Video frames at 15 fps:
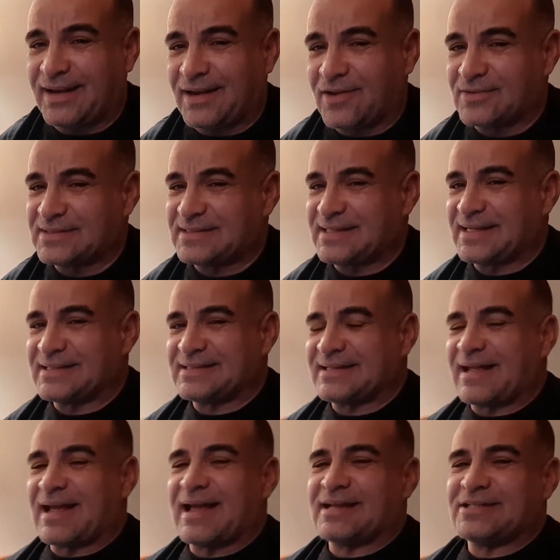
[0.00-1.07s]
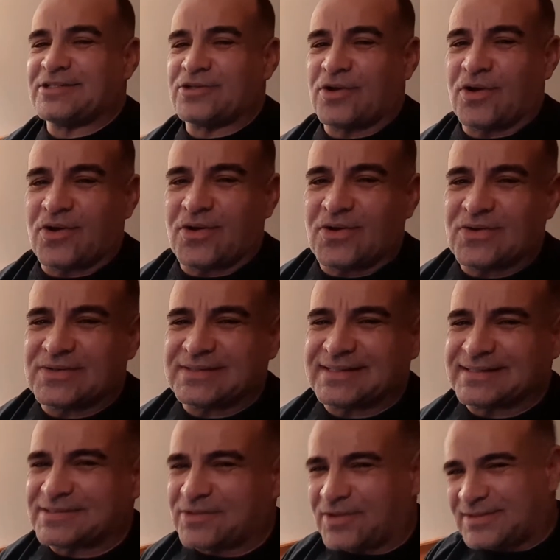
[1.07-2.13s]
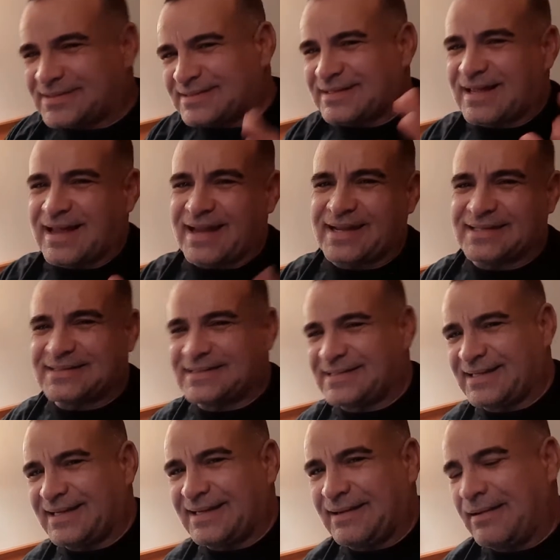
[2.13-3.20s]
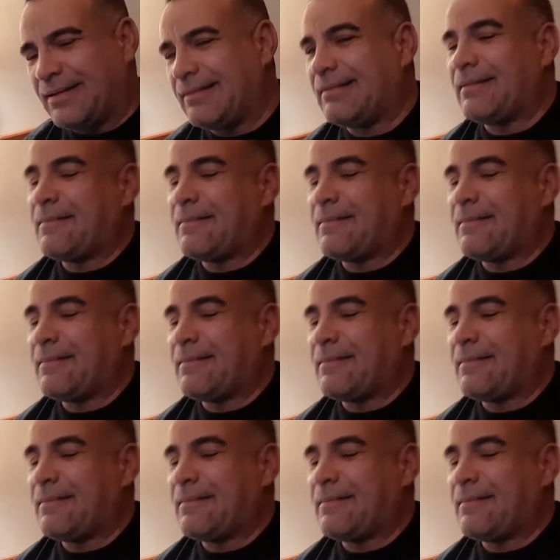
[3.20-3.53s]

CSI shows, it's all sciencey.